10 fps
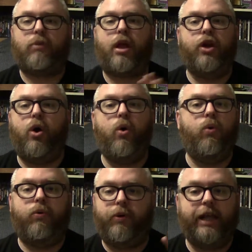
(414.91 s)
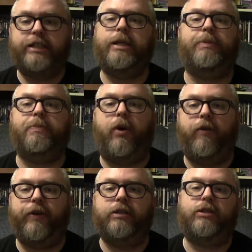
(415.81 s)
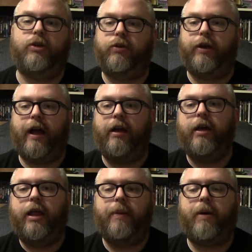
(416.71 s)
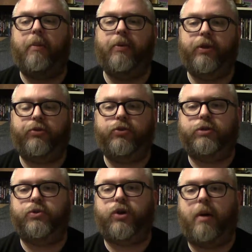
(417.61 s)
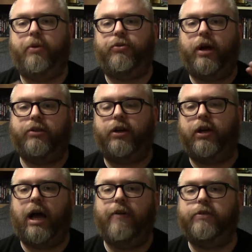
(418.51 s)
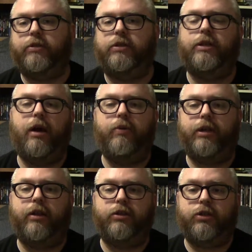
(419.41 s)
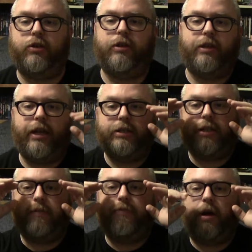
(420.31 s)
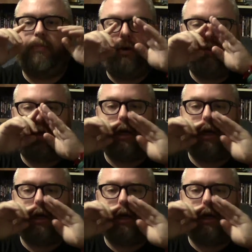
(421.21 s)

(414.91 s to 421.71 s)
no relationship is perfect, so they probably went through some drama throughout their lives and dealt with other certain things that involve both their